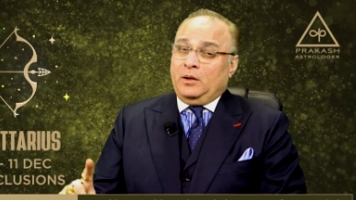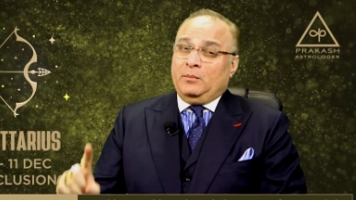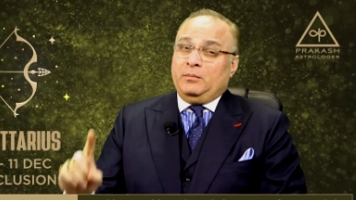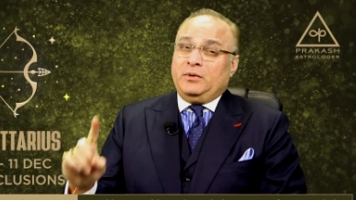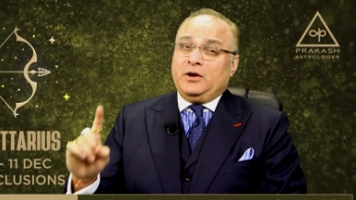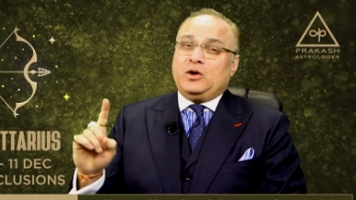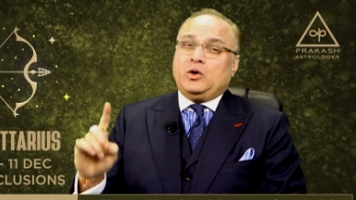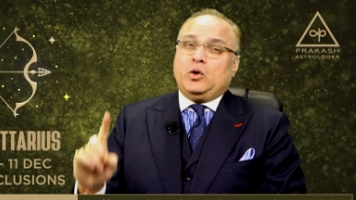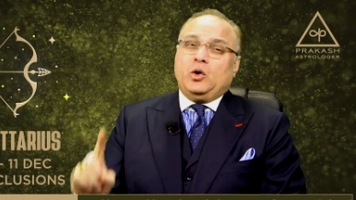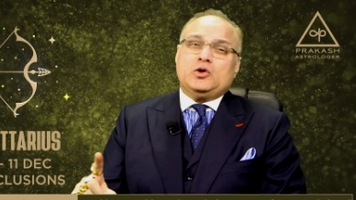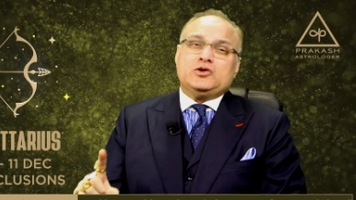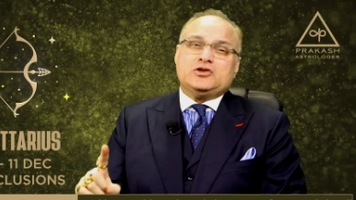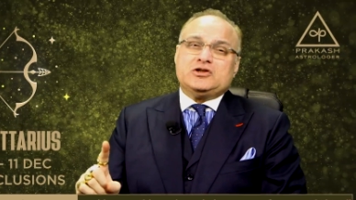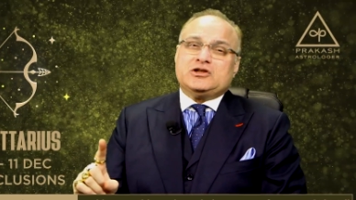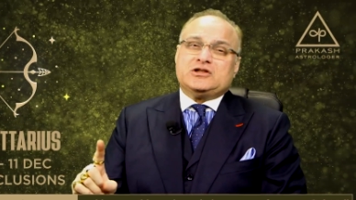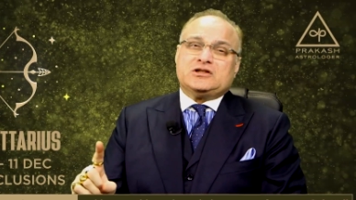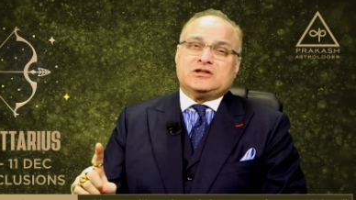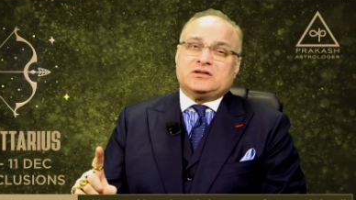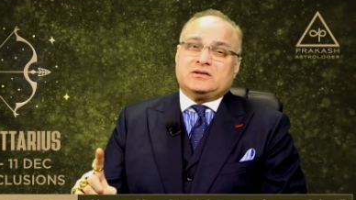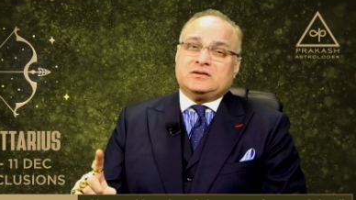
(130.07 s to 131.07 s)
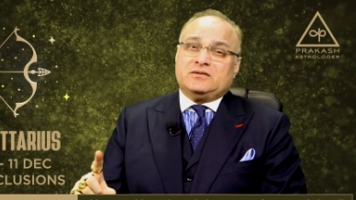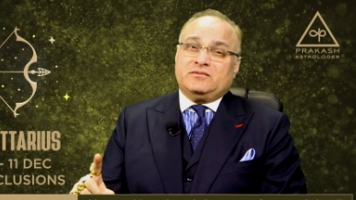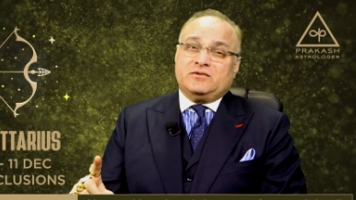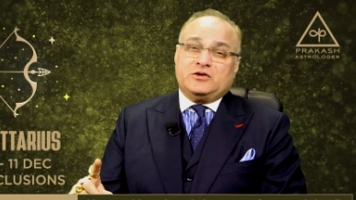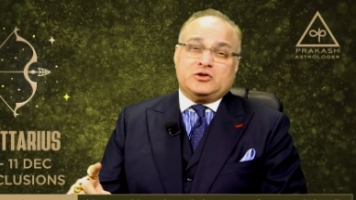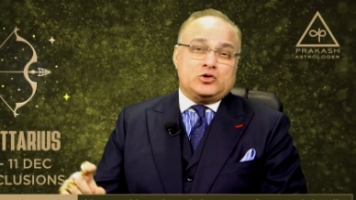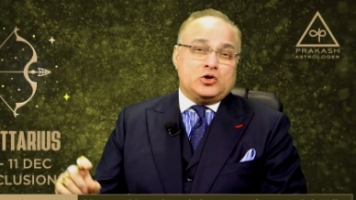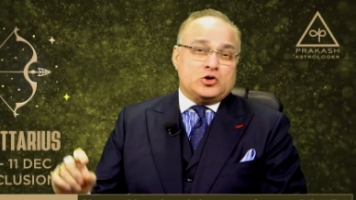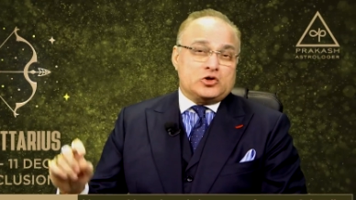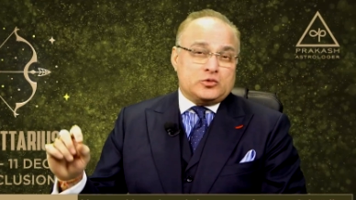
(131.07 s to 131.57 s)
Be cautious
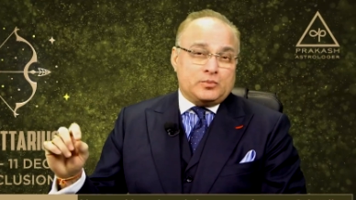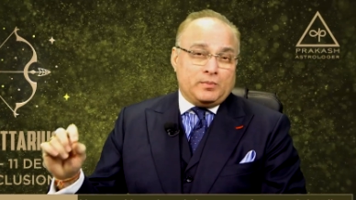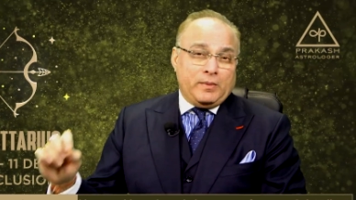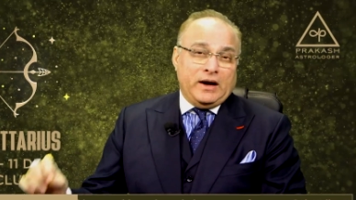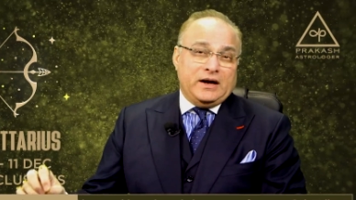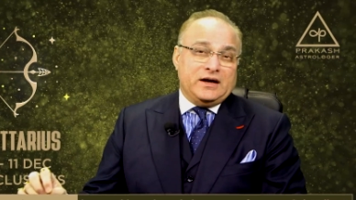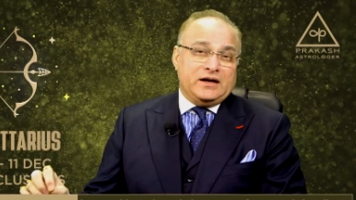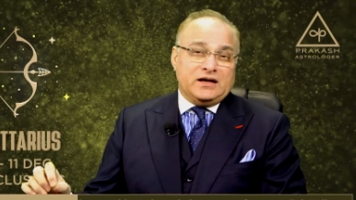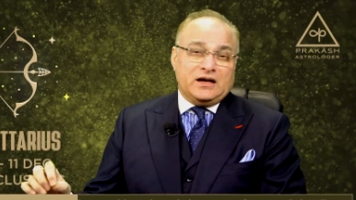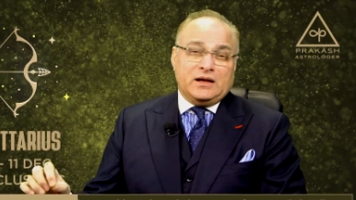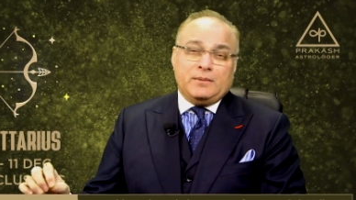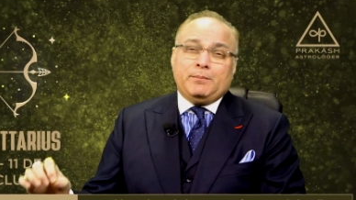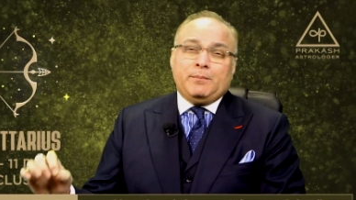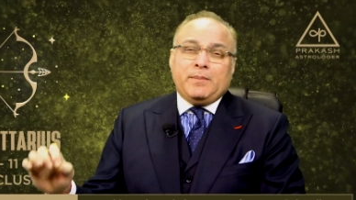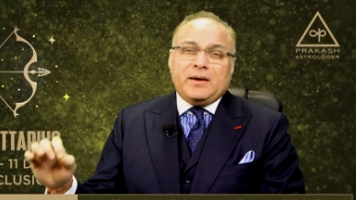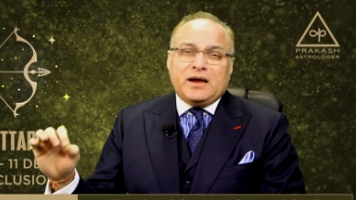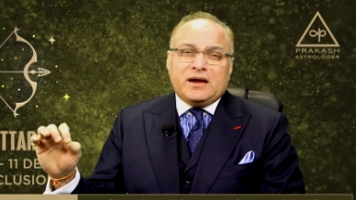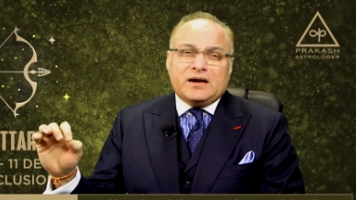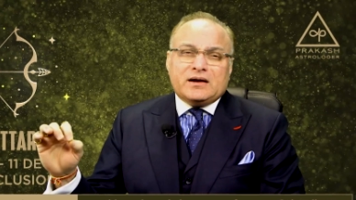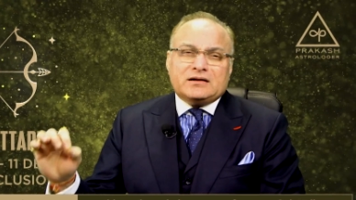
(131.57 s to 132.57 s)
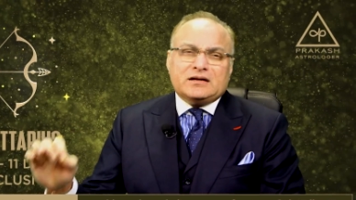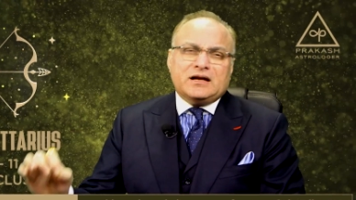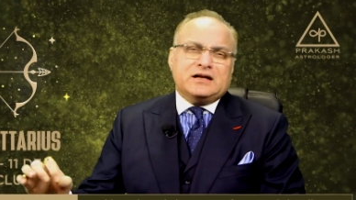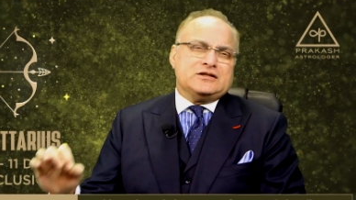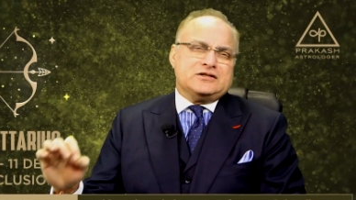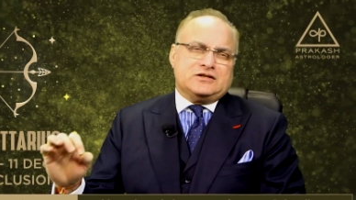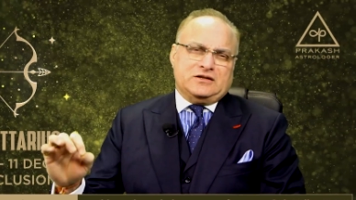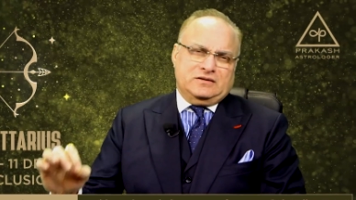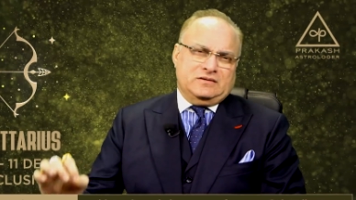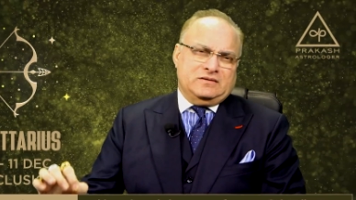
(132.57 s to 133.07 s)
with your spending and pay
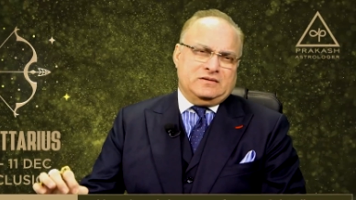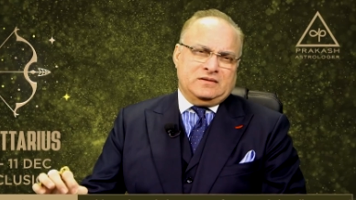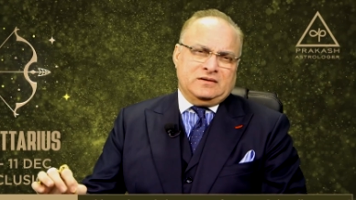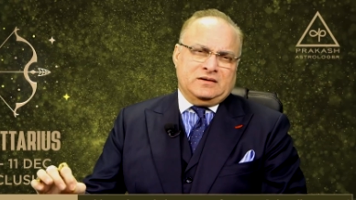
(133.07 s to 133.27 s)
attention